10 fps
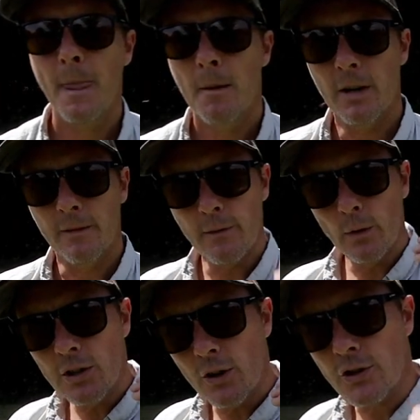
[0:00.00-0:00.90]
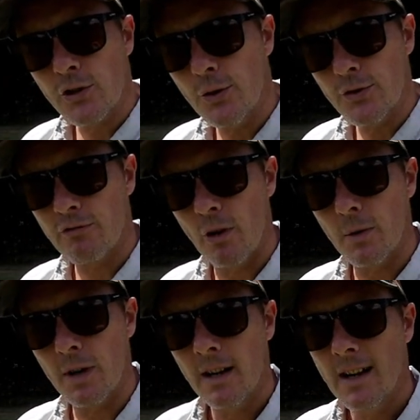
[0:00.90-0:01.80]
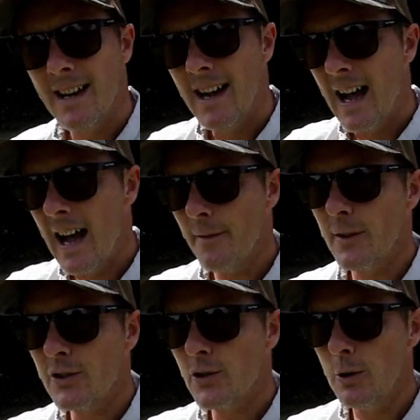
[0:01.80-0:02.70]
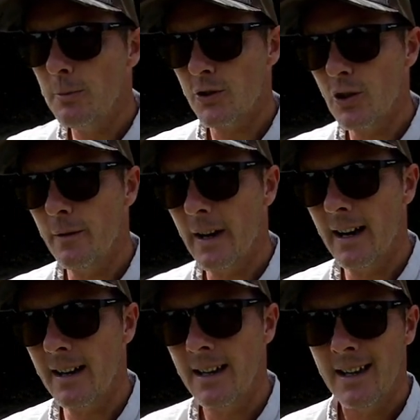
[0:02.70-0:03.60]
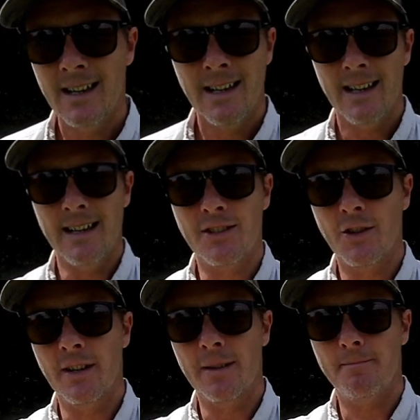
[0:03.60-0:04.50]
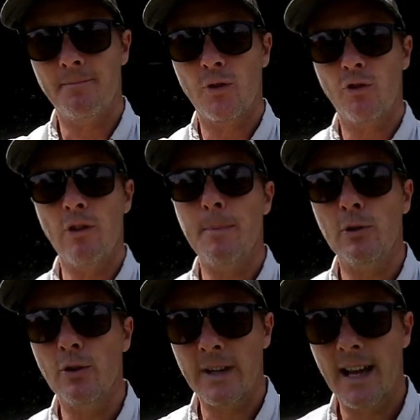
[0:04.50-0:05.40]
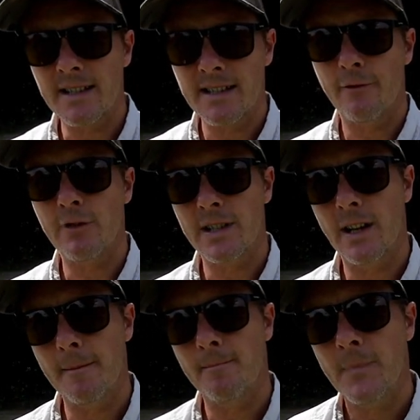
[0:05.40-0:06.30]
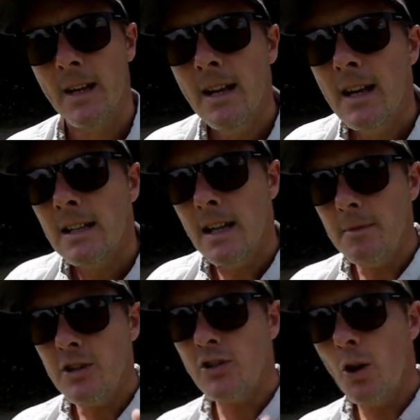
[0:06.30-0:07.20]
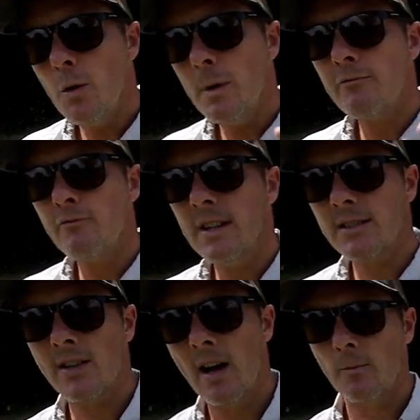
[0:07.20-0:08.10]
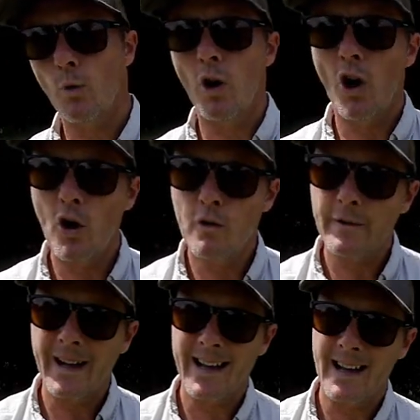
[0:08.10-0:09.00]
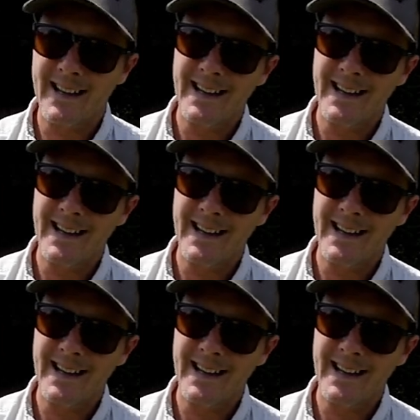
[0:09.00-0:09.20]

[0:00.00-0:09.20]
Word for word: But if you've only got a short stroke, having too much overhang is gonna cripple your cast every time. Let me show you in real time what overhang